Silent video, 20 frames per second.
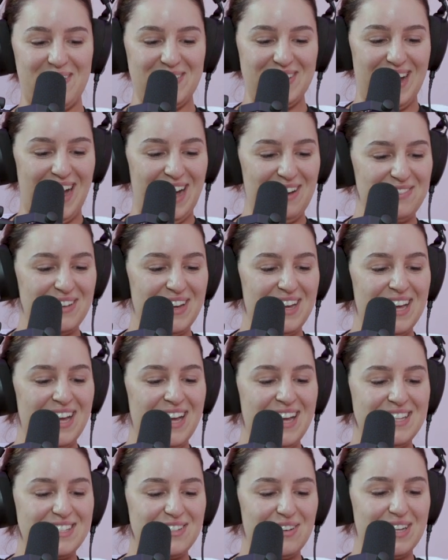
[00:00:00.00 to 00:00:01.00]
whole life.
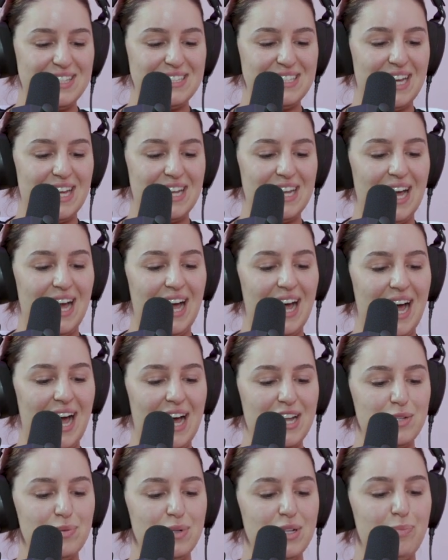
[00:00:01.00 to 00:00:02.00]
So I said,
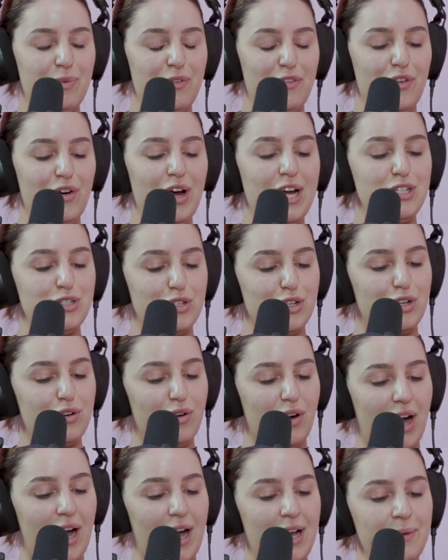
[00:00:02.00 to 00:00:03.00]
before I do
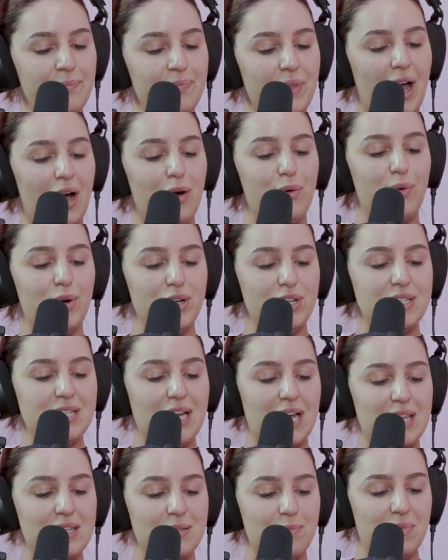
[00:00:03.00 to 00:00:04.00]
cry, I want to
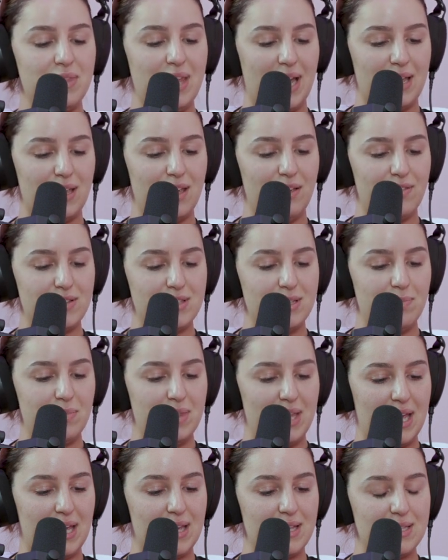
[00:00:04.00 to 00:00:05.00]
say some thank you for some
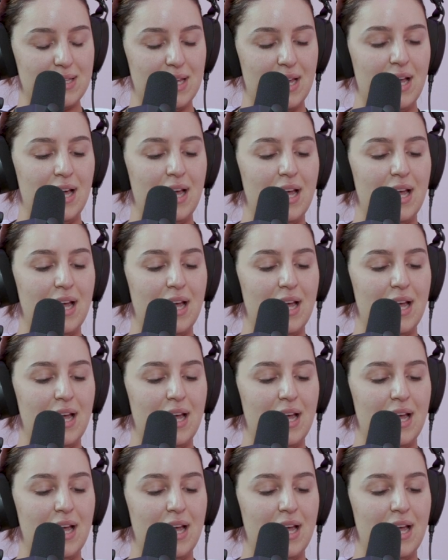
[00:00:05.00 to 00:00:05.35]
things.